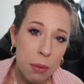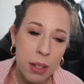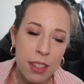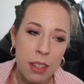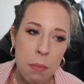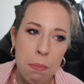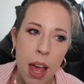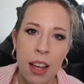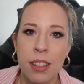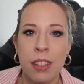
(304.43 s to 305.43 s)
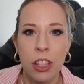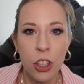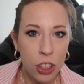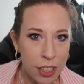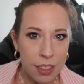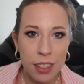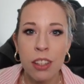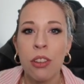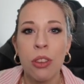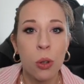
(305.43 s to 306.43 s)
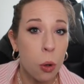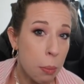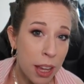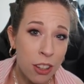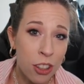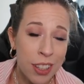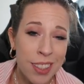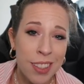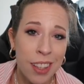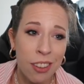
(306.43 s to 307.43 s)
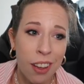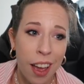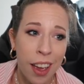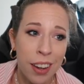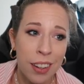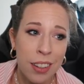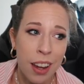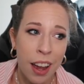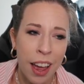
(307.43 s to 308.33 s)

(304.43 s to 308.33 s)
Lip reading: end, my sim maxed the cooking skill, the gourmet cooking skill, and I